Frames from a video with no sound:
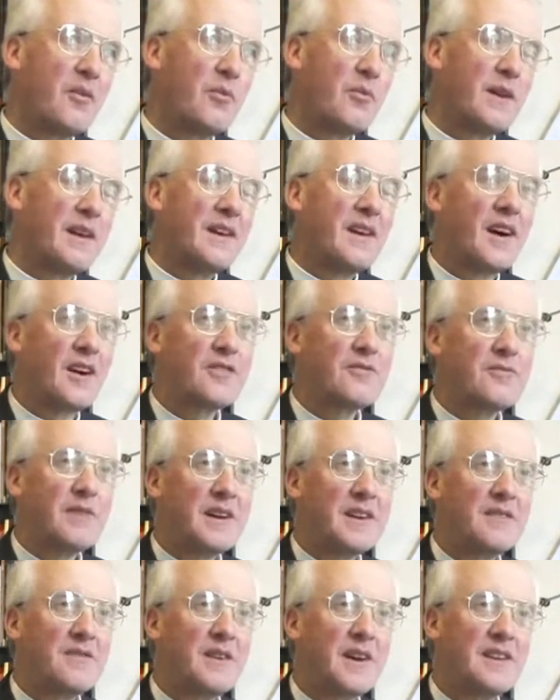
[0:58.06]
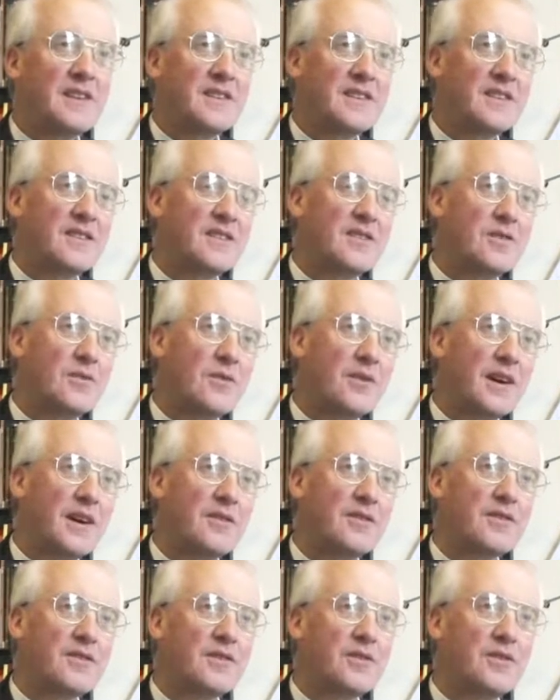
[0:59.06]
We last renovated it in
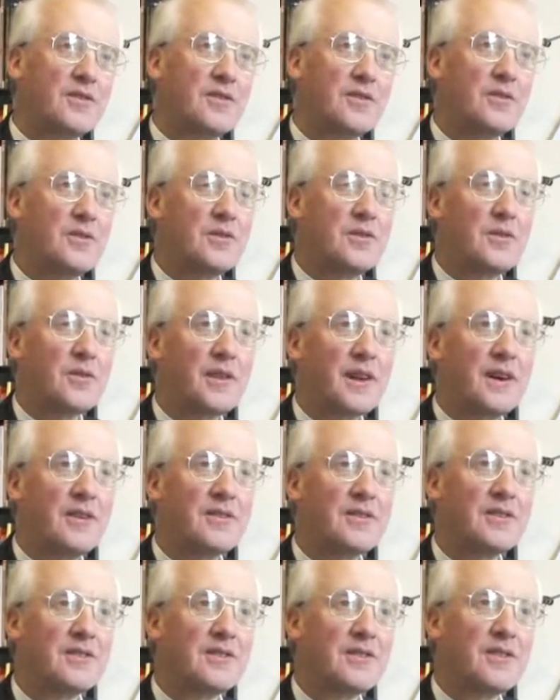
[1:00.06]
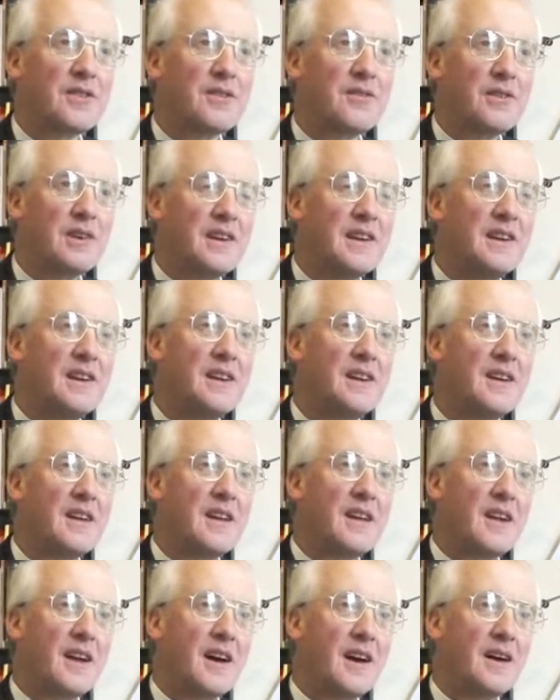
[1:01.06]
2002, 2003,
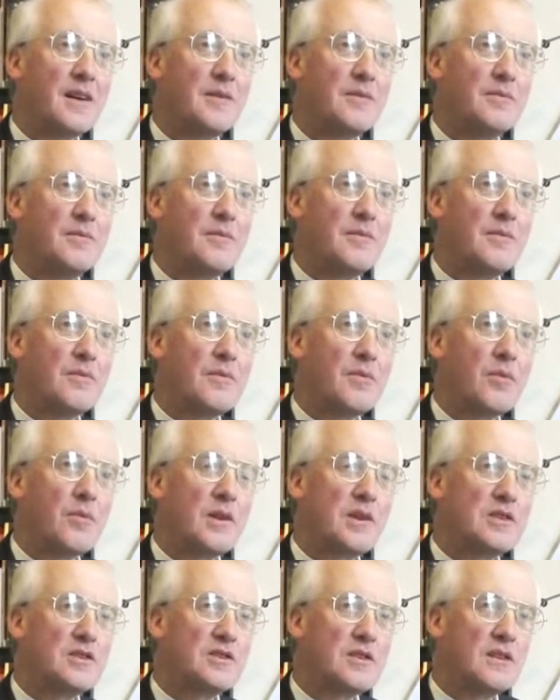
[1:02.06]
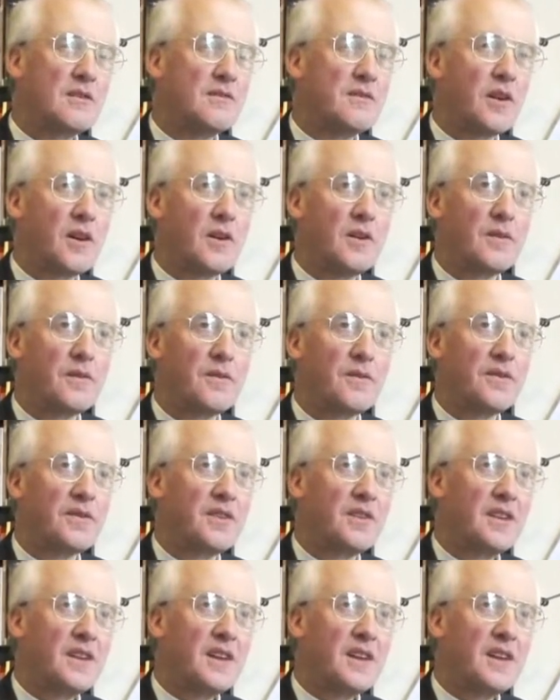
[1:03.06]
which involved